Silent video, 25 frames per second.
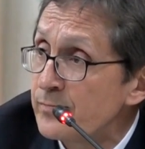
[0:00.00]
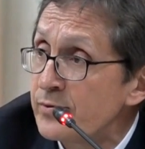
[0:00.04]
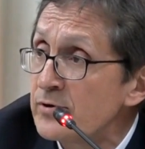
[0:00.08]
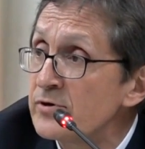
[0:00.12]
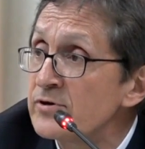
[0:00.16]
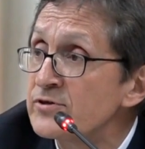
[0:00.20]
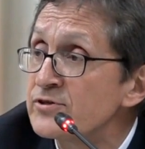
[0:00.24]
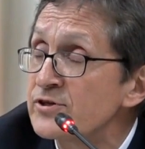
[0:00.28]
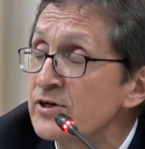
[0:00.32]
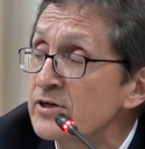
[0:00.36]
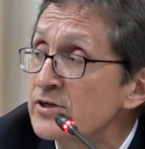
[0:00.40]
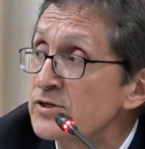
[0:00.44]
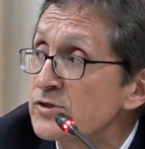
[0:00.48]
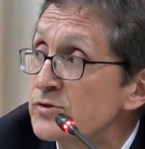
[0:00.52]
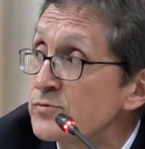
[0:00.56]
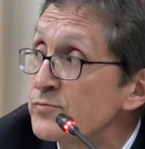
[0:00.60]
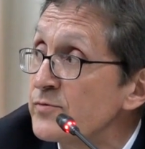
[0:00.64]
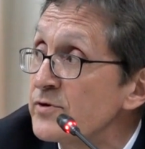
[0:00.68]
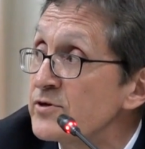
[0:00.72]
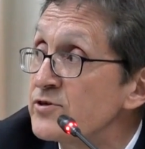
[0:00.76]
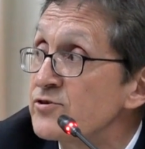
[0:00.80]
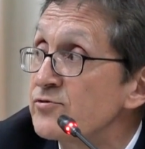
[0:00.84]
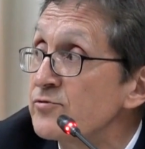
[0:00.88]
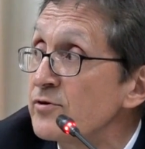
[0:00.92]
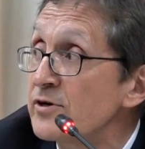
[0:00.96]

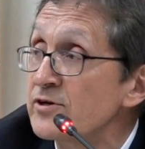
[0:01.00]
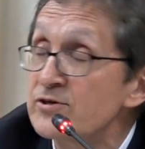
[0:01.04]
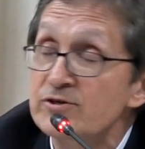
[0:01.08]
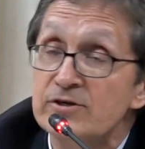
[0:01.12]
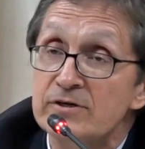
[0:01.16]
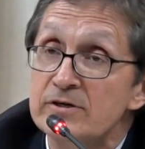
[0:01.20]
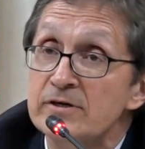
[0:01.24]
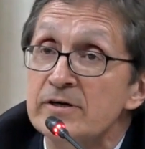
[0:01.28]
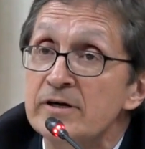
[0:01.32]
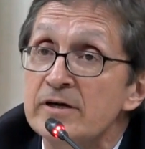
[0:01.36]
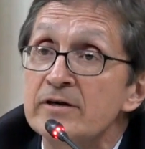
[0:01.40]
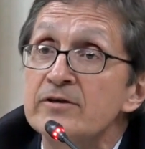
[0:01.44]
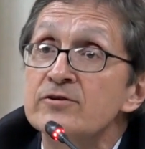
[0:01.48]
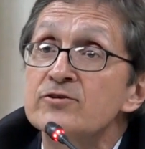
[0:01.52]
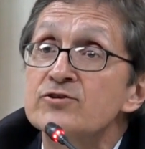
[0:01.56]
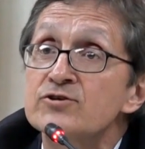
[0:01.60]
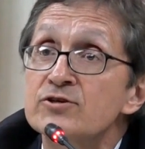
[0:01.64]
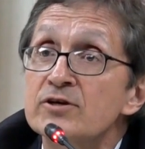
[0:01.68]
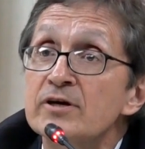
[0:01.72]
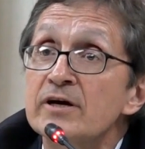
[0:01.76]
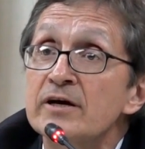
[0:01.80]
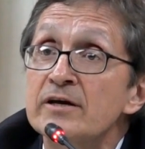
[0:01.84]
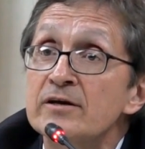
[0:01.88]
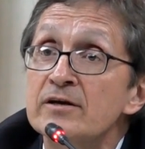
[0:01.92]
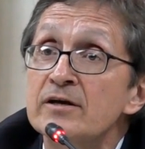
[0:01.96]
projects which Russia and
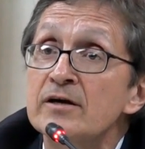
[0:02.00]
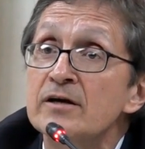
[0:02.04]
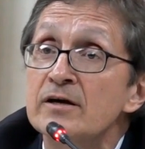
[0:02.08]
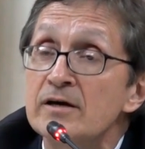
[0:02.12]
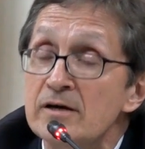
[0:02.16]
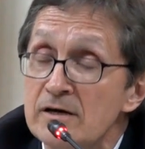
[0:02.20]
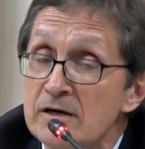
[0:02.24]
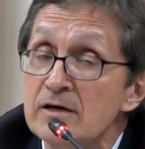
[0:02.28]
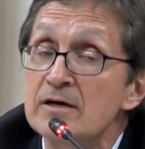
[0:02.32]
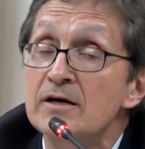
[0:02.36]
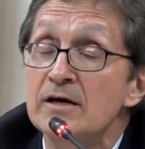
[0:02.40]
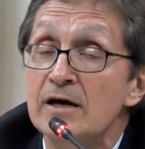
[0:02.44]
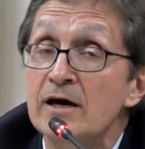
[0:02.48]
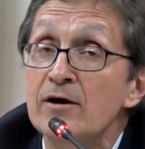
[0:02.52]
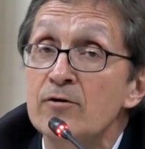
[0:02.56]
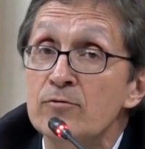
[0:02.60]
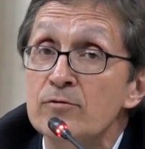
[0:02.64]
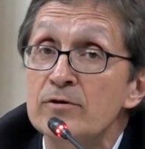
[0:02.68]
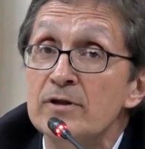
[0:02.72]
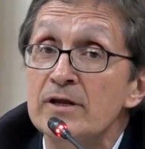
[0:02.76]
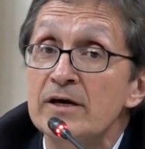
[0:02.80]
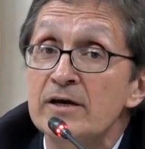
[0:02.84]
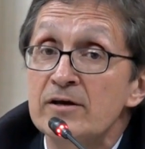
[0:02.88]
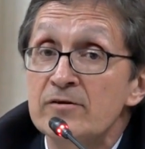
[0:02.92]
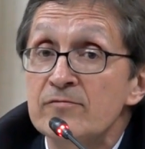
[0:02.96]
China
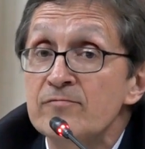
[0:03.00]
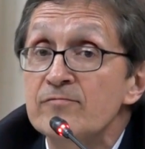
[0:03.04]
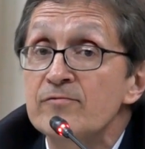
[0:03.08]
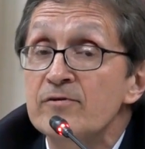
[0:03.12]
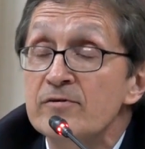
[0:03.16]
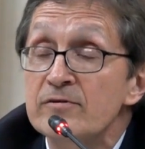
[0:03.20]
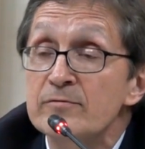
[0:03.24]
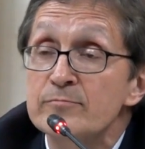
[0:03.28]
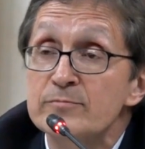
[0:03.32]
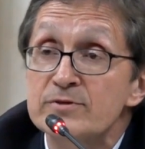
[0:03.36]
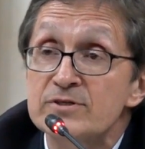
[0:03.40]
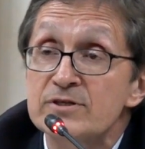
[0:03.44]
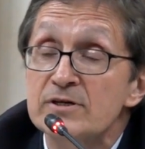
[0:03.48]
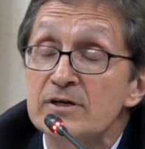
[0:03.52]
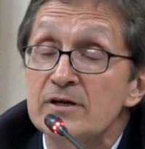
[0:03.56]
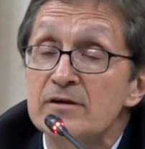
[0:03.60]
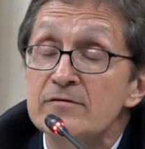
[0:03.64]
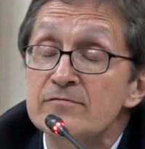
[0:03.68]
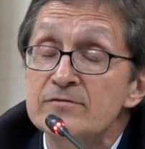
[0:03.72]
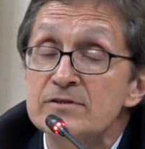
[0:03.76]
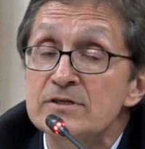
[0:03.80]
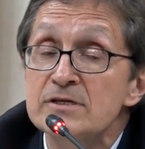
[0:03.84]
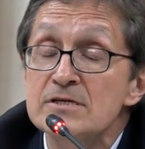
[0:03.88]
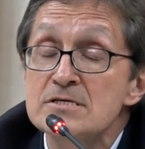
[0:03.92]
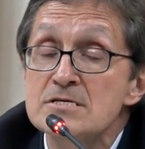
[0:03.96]
outlined for
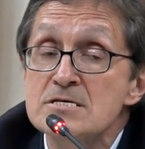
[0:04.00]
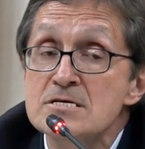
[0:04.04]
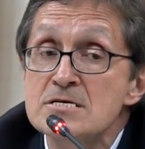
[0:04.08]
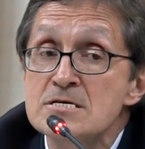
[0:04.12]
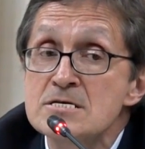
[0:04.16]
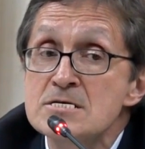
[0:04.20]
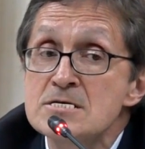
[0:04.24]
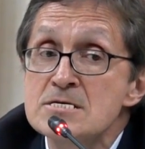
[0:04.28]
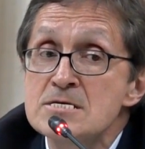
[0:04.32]
themselves.